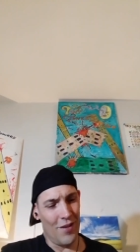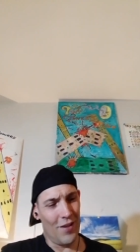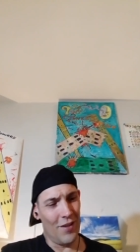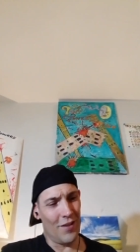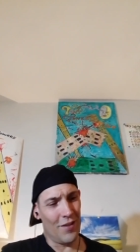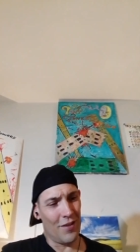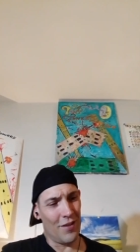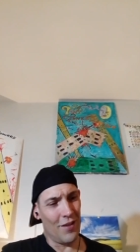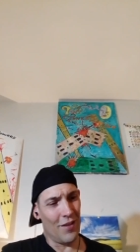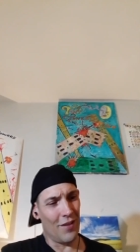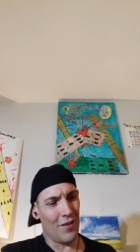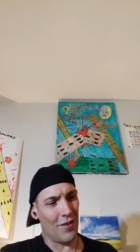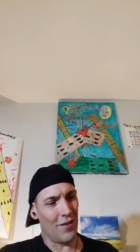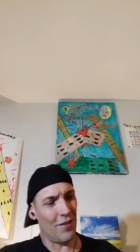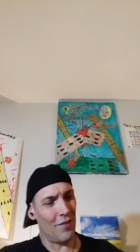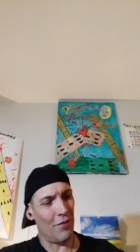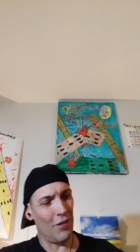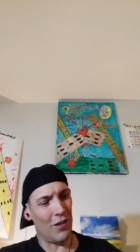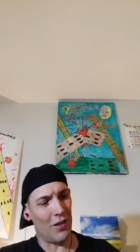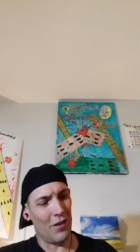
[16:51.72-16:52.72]
is, this
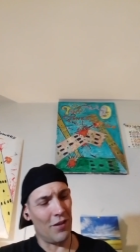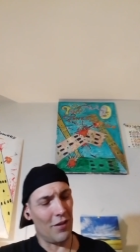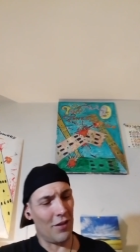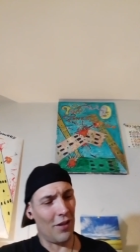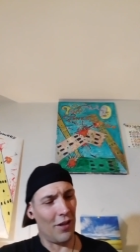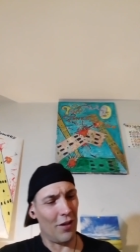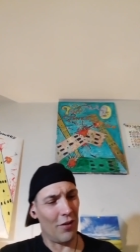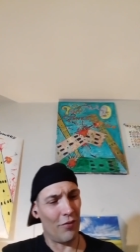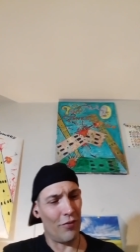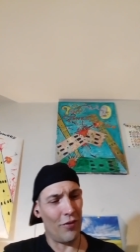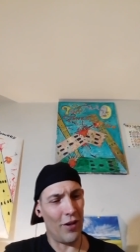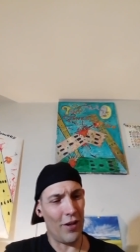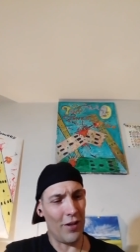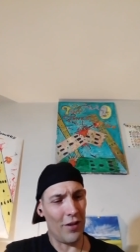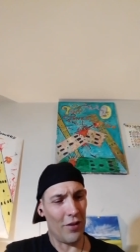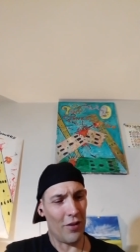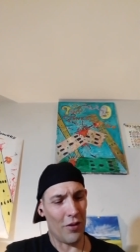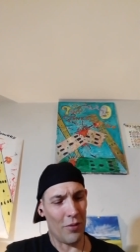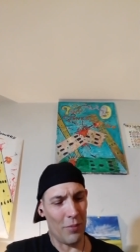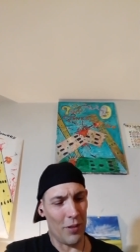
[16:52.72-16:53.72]
what they're
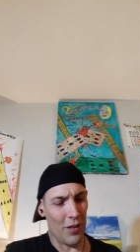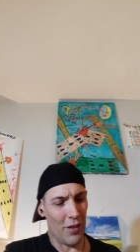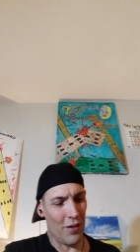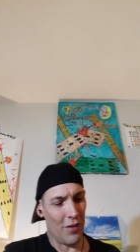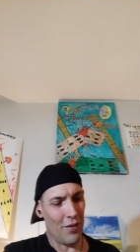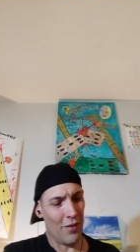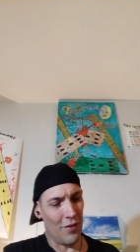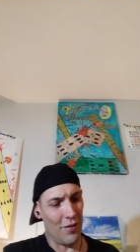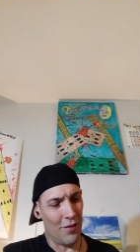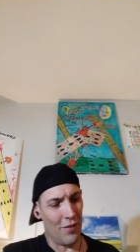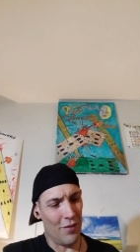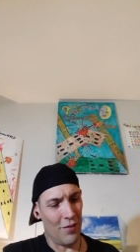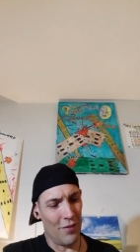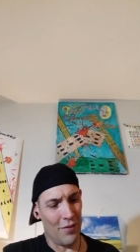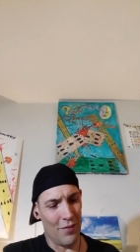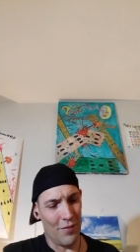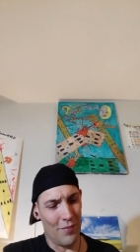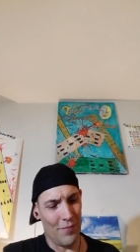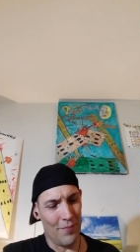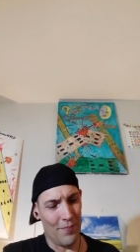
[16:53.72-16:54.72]
clarifying the hermit.
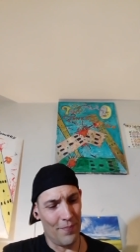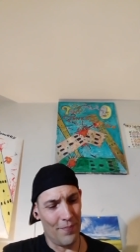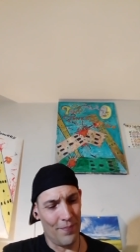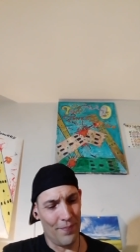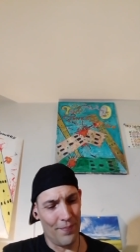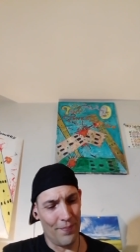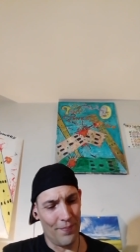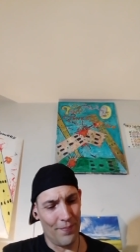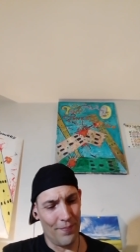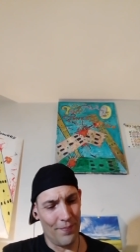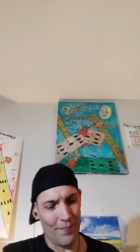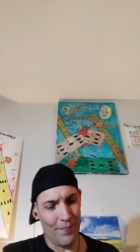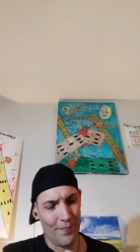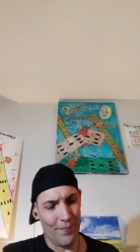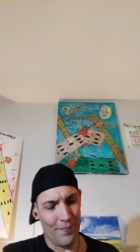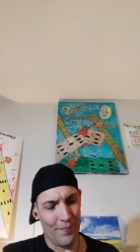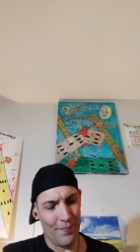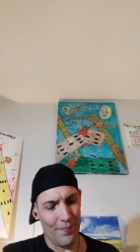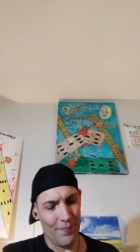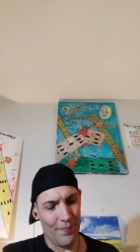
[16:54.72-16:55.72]

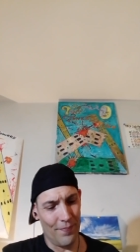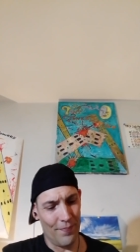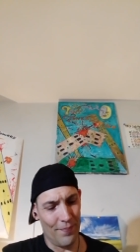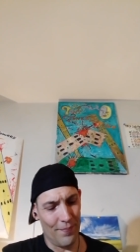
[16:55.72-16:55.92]
Mm.